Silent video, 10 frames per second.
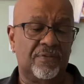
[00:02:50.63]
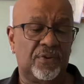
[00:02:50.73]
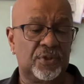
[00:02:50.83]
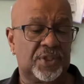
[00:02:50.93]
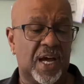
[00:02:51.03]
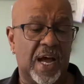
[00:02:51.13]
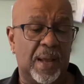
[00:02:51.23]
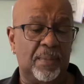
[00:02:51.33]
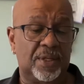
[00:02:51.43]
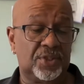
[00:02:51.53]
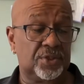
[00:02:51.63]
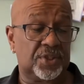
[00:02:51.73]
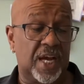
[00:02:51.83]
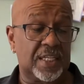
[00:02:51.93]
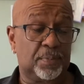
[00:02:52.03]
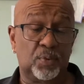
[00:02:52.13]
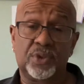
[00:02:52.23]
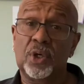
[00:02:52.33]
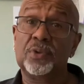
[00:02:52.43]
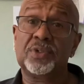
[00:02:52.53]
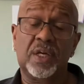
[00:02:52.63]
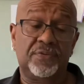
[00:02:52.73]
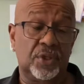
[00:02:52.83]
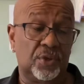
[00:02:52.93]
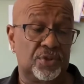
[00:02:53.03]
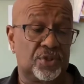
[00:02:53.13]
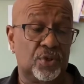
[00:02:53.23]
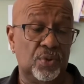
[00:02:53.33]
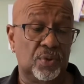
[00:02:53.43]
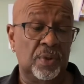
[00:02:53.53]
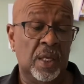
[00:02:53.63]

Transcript: full time until Jasper was old enough to go to school,